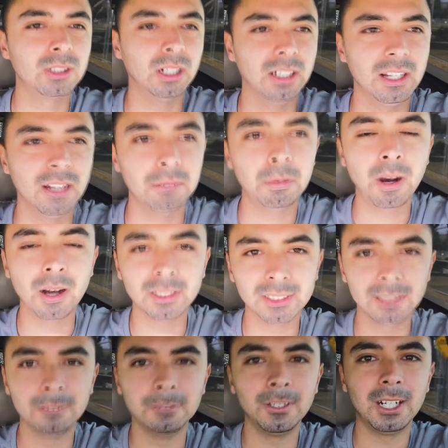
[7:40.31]
trying to have
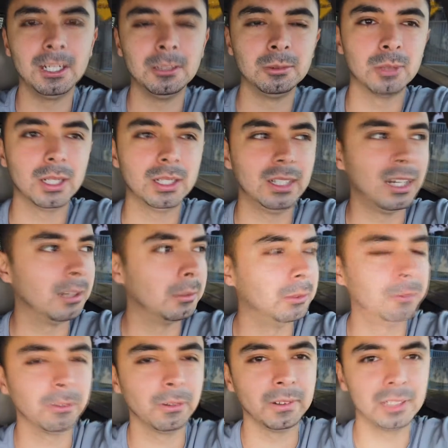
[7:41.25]
positive vibes right now
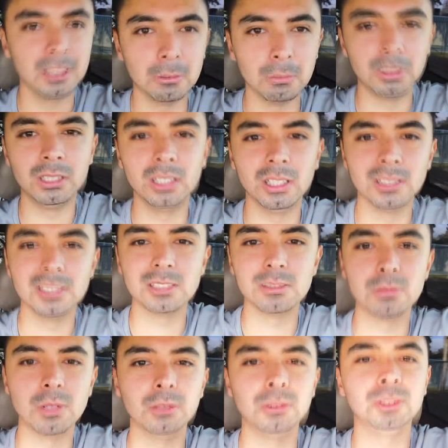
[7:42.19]
before I get ready on
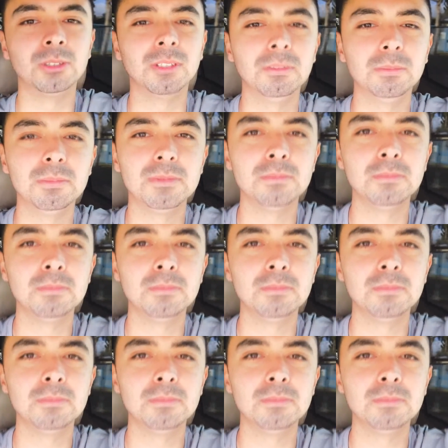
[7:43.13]
this road trip.